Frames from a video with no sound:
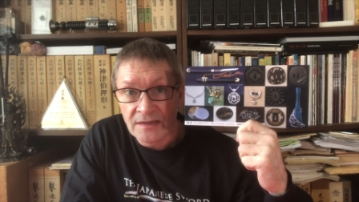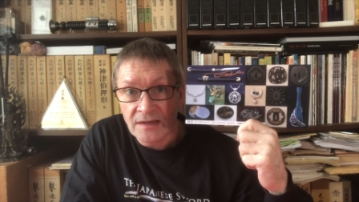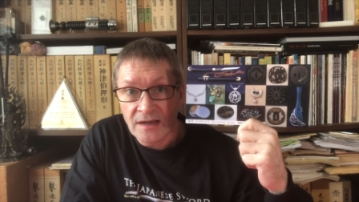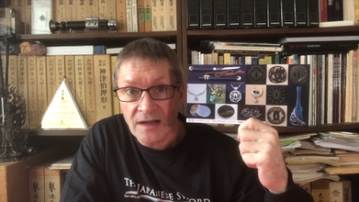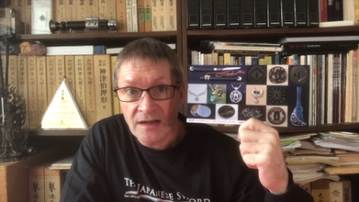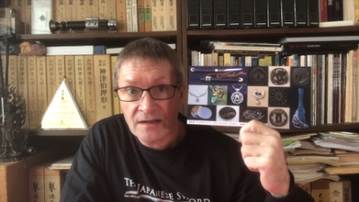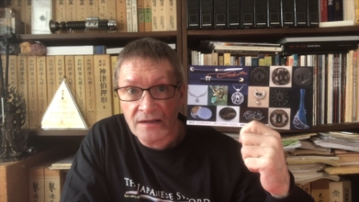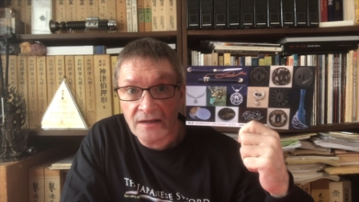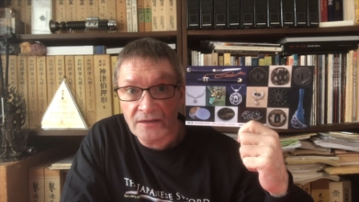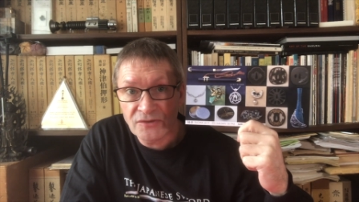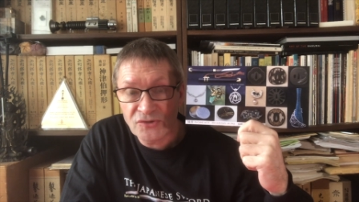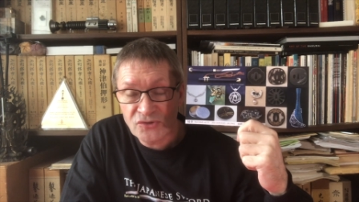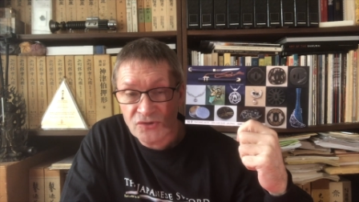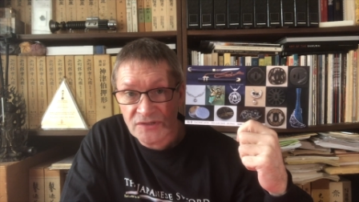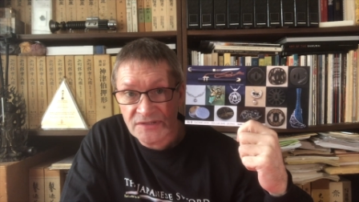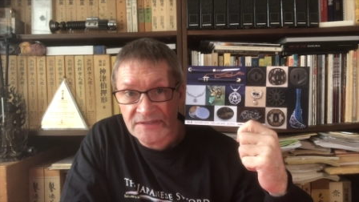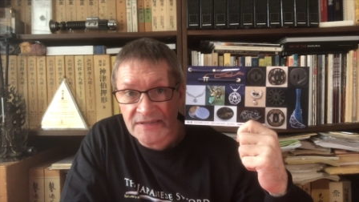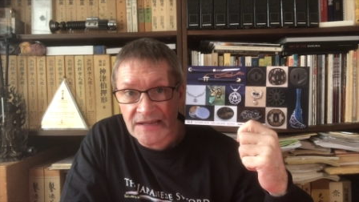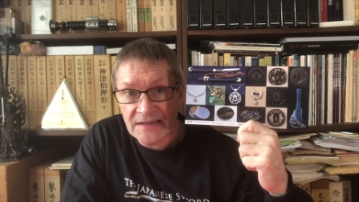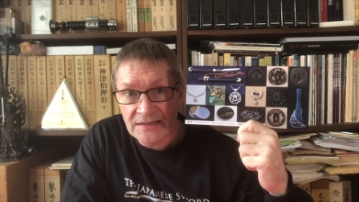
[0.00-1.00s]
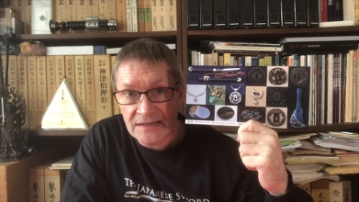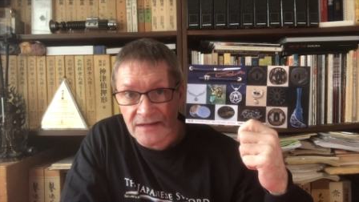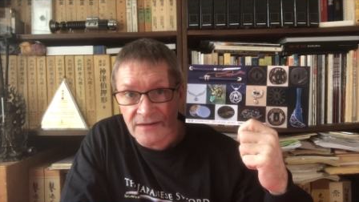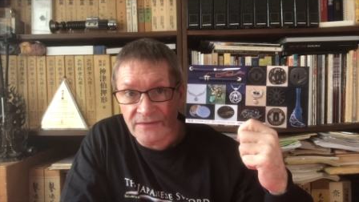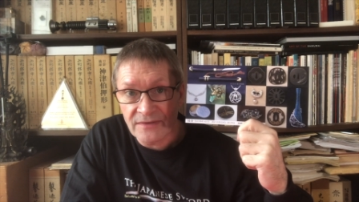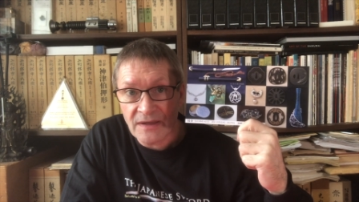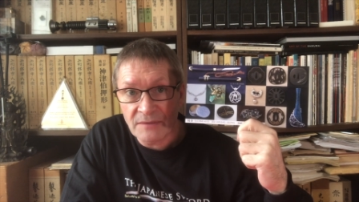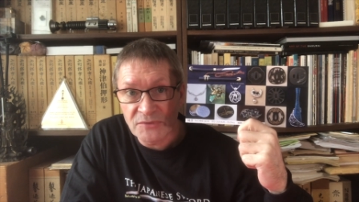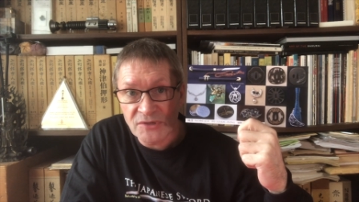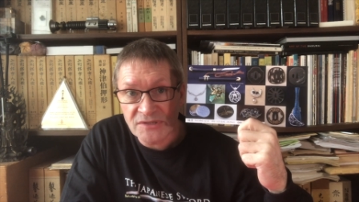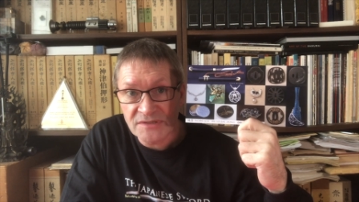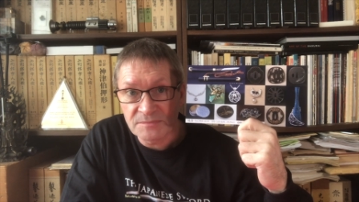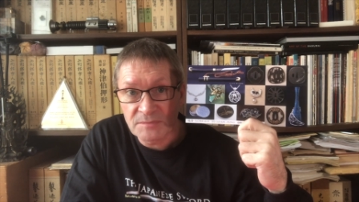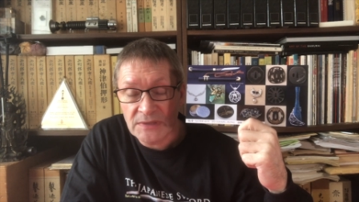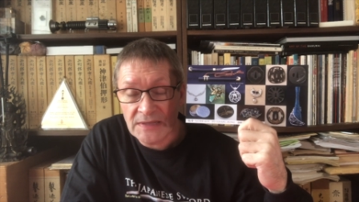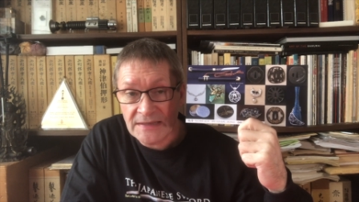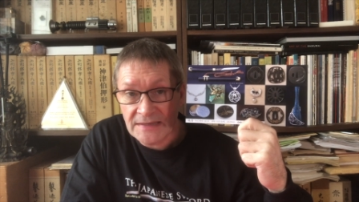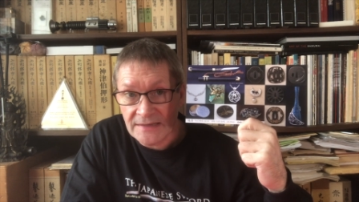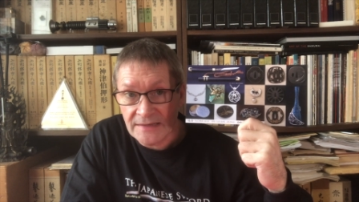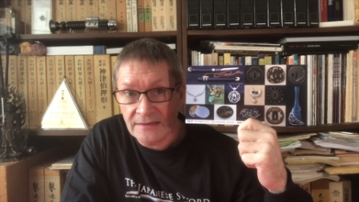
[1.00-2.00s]
I can't stress that enough. I'm just
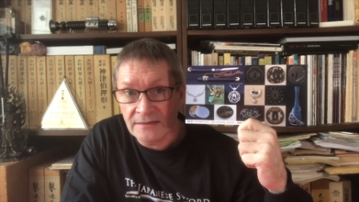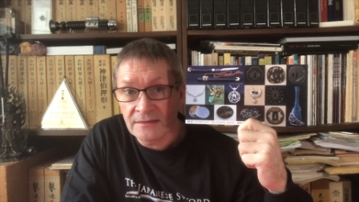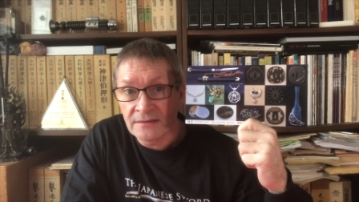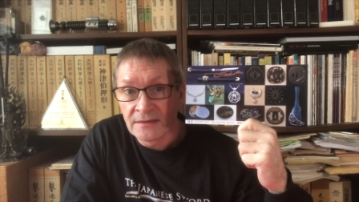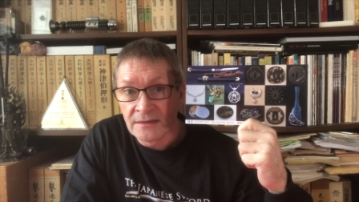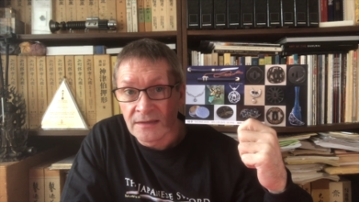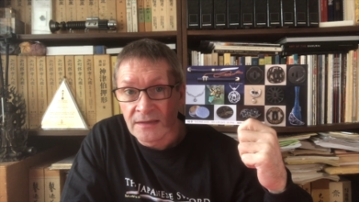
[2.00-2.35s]
playing,